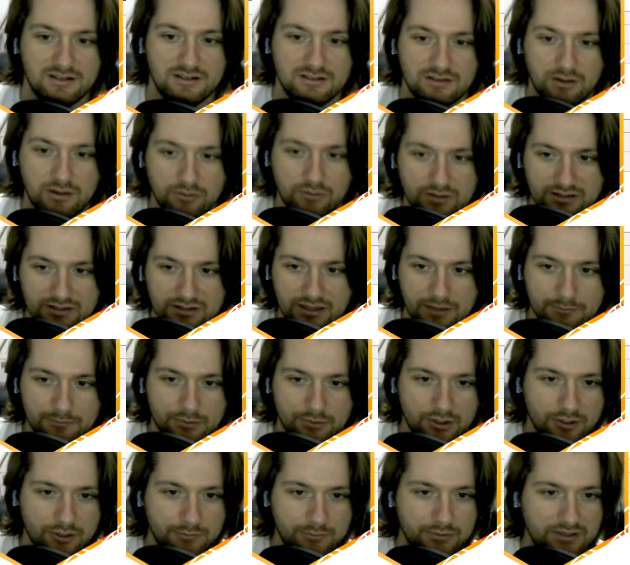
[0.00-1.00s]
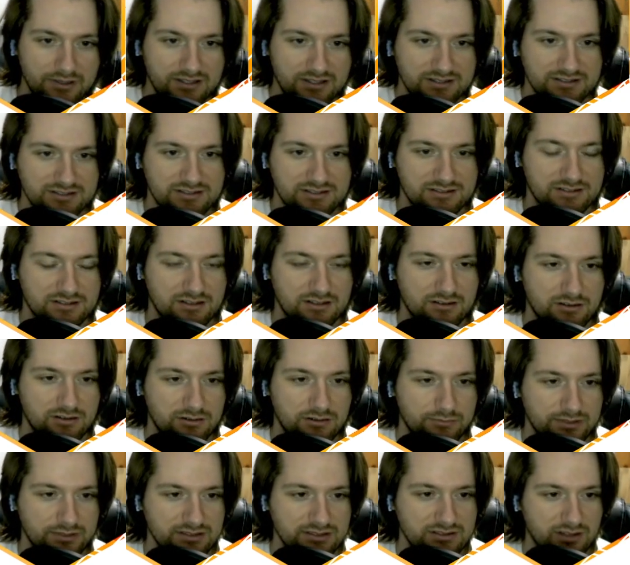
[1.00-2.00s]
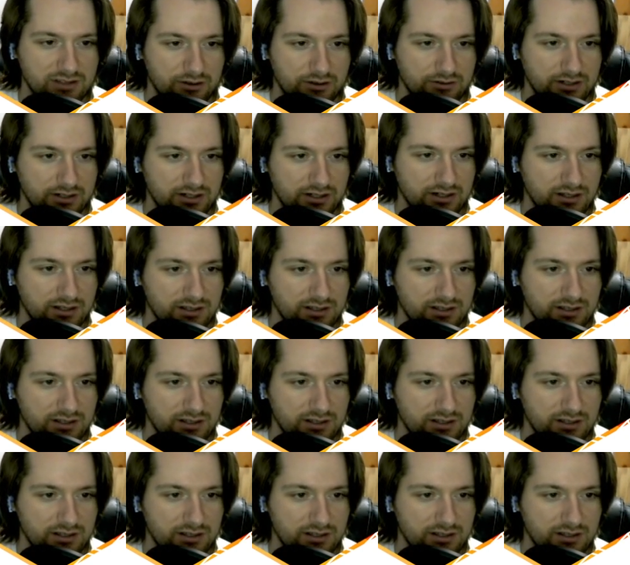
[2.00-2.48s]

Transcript: knowing that Burp is a little bit slower.